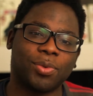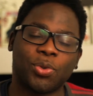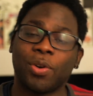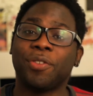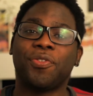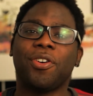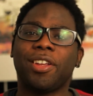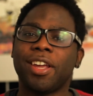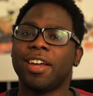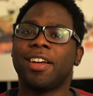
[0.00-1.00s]
24
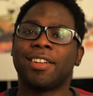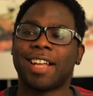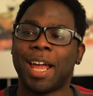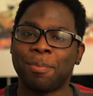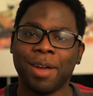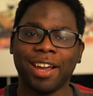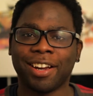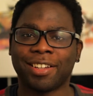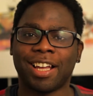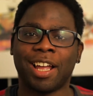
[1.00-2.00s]
years, I made
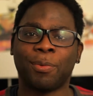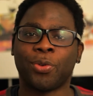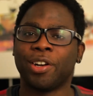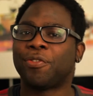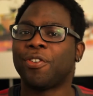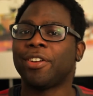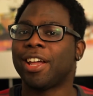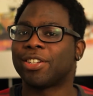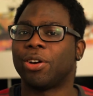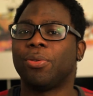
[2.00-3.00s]
it. I am 24
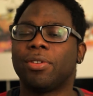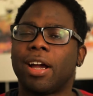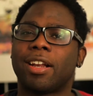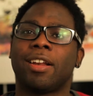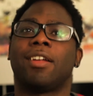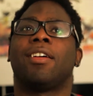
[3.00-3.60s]
years old and